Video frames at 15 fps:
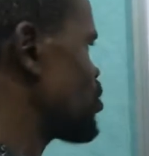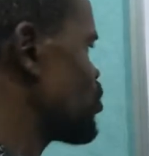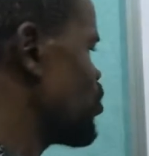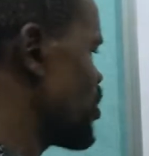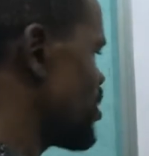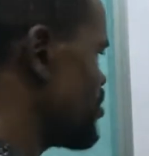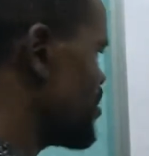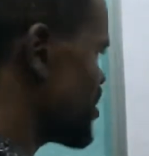2 will
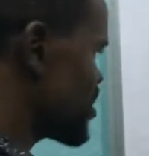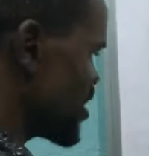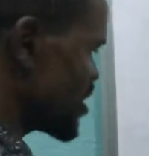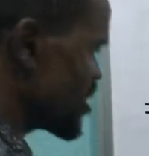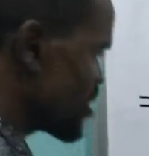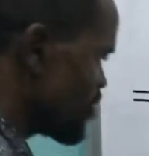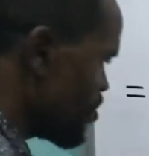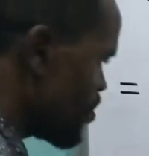give me
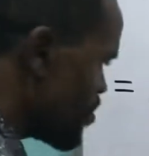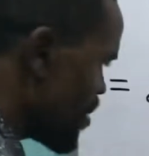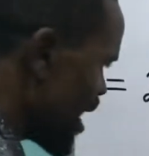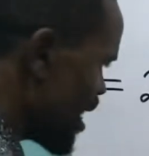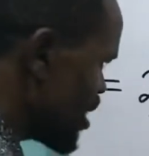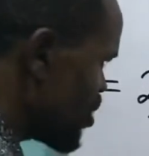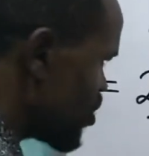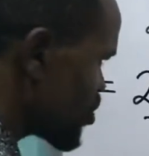6
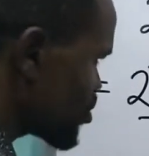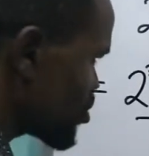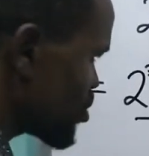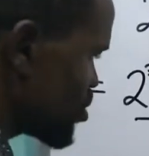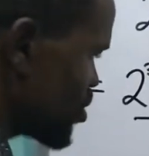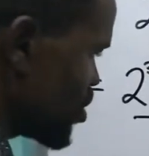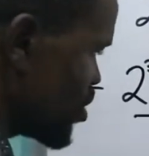minus,